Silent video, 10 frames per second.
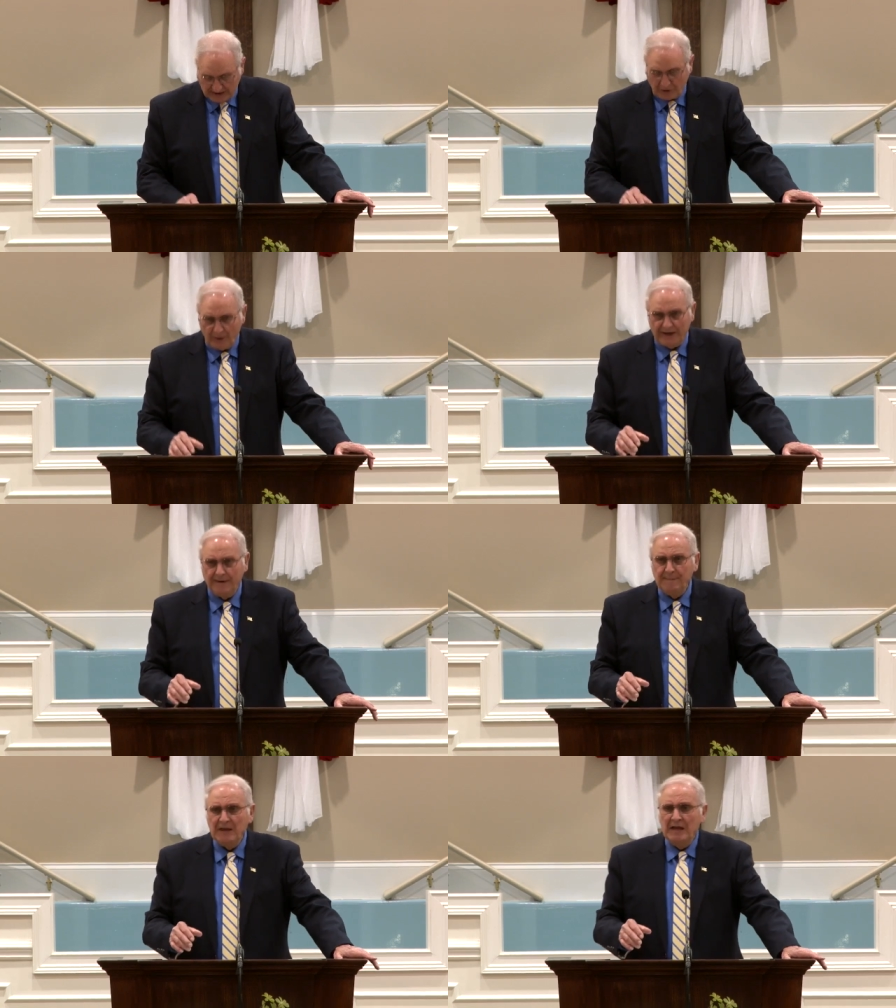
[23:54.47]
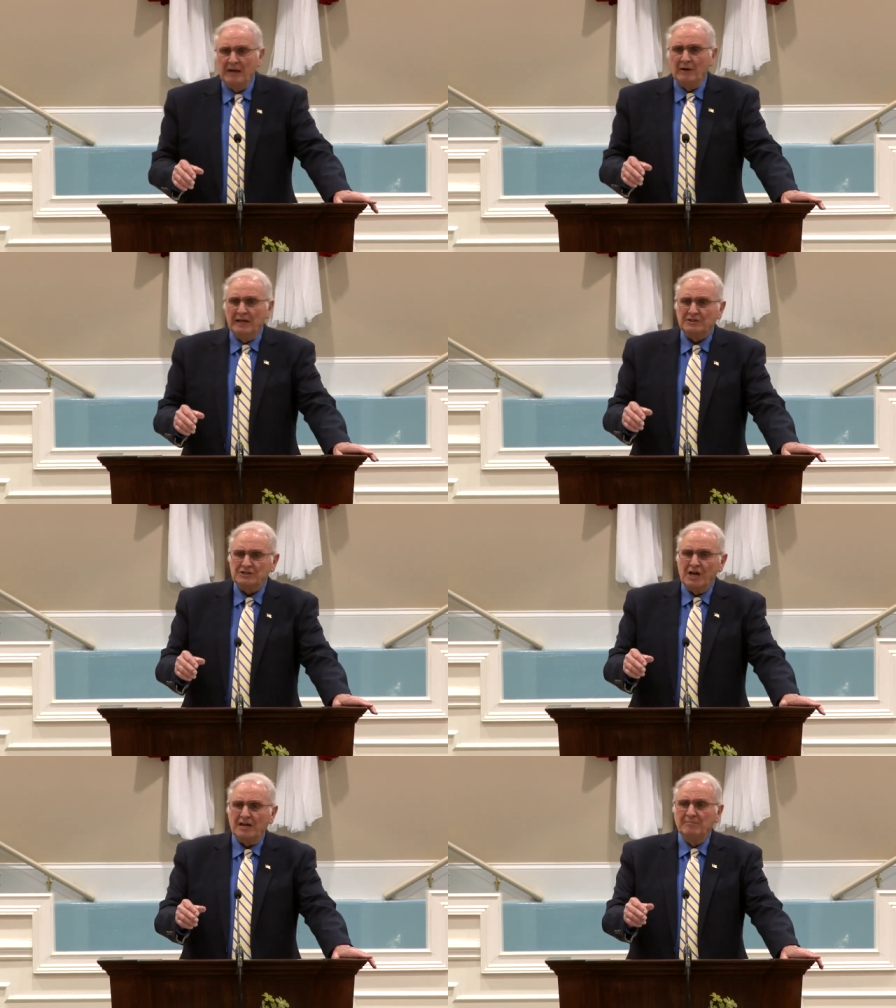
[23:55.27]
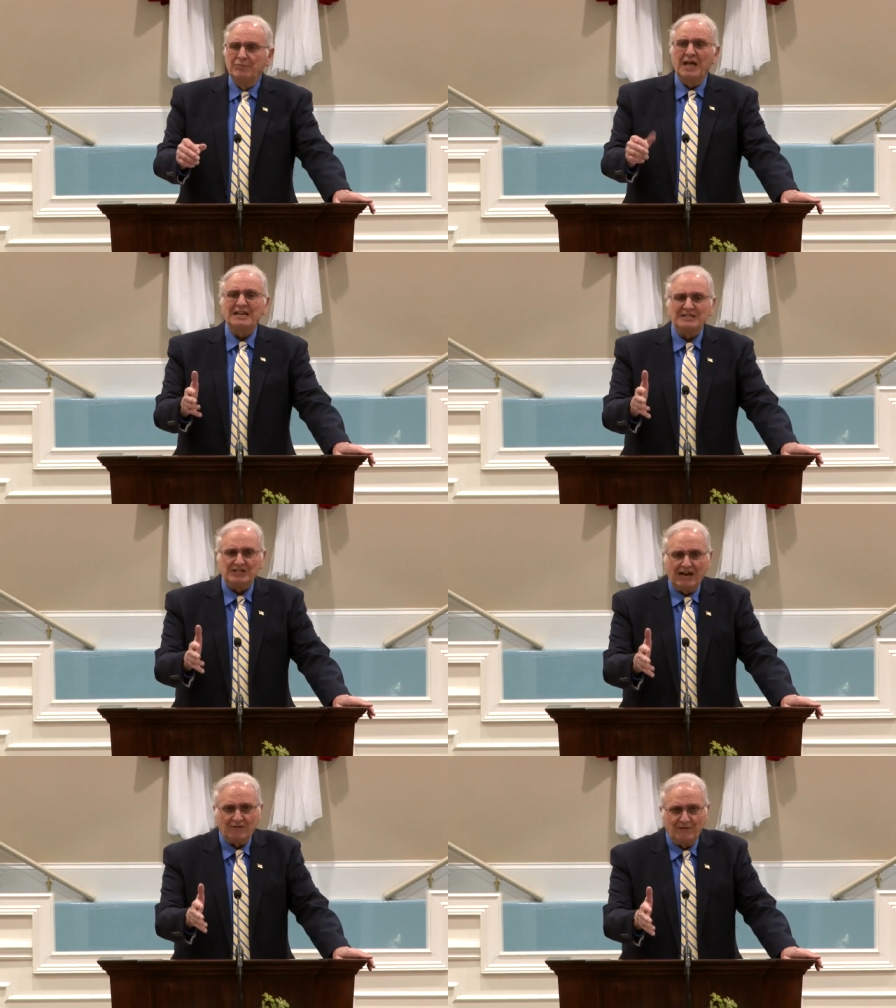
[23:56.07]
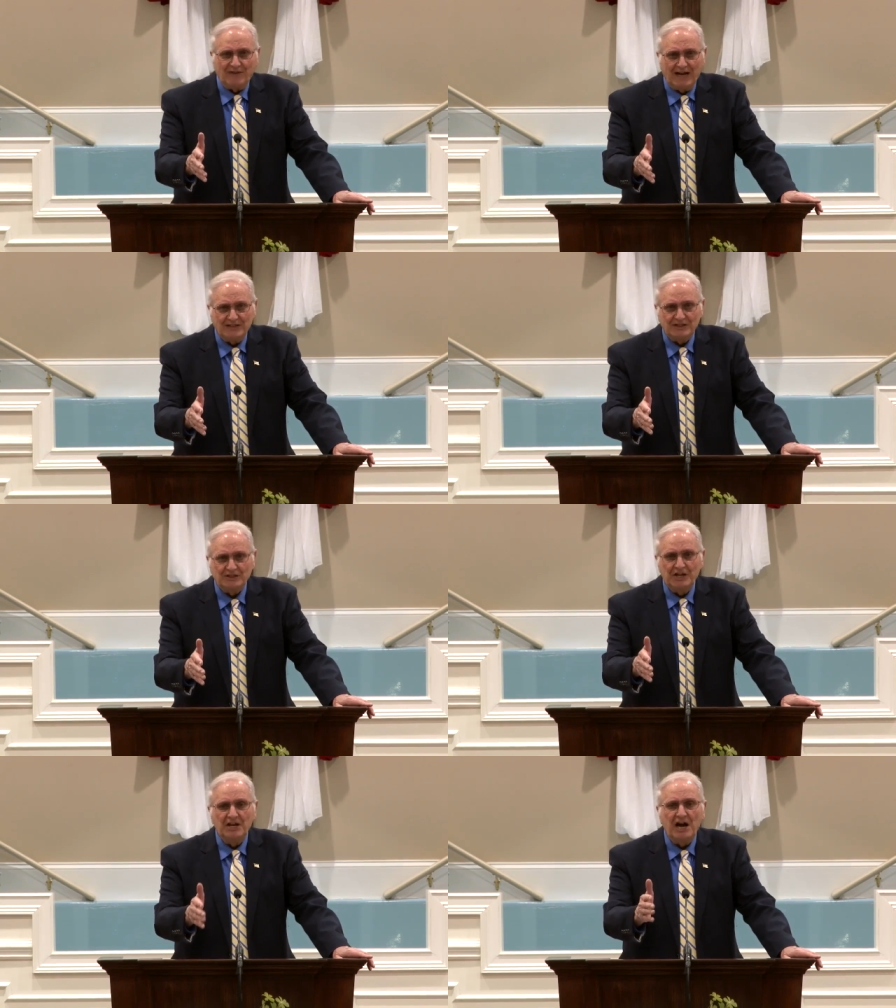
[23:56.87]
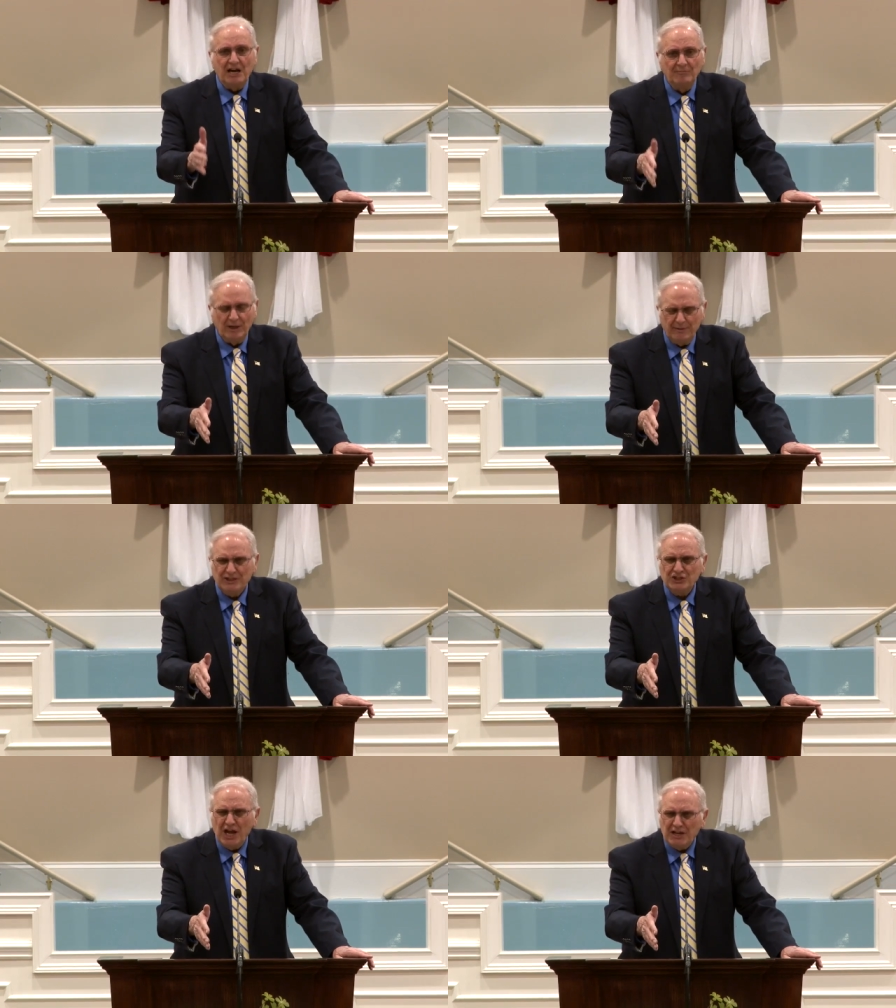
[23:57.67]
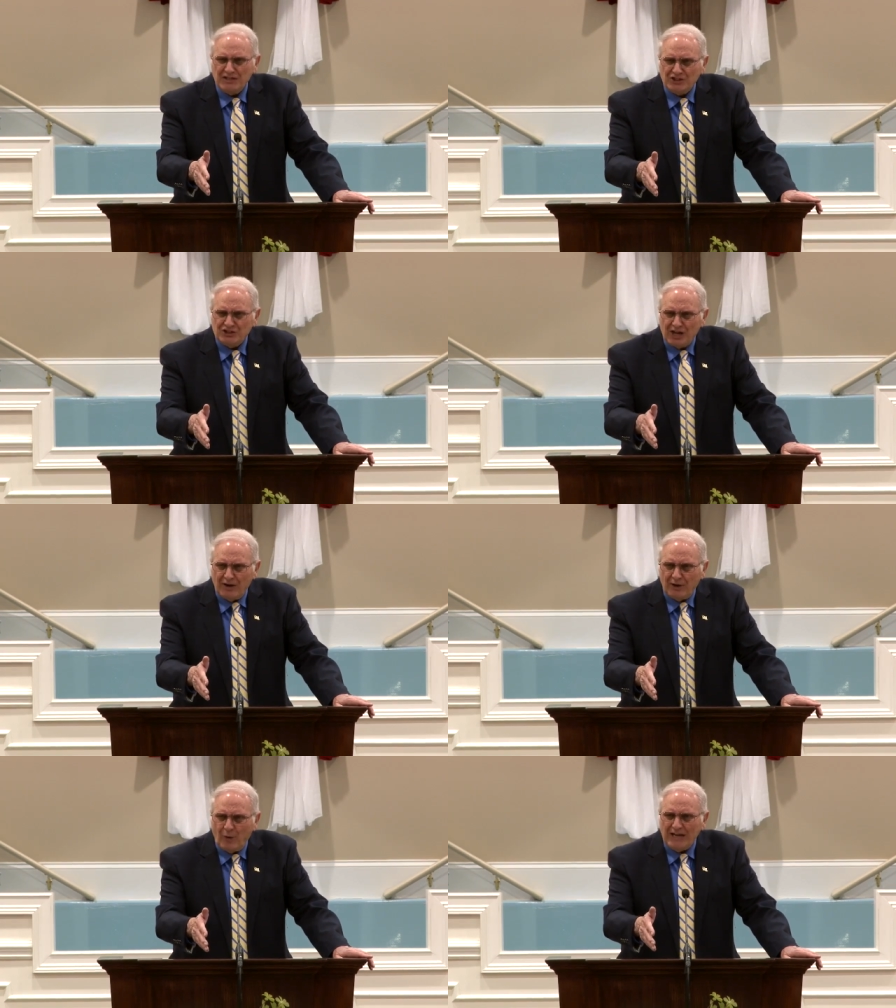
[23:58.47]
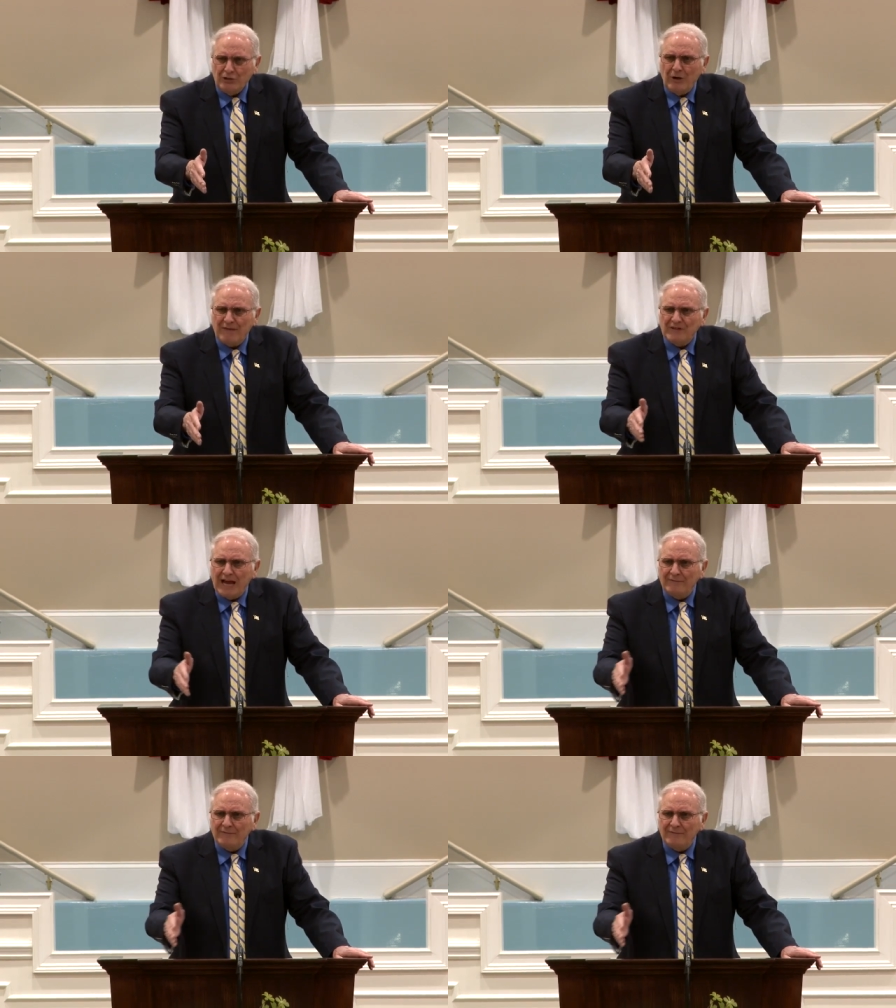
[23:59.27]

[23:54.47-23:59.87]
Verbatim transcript: They say, well, uh, it's not a bloody sacrifice, it's a non bloody, but it's not necessary. Why do you have to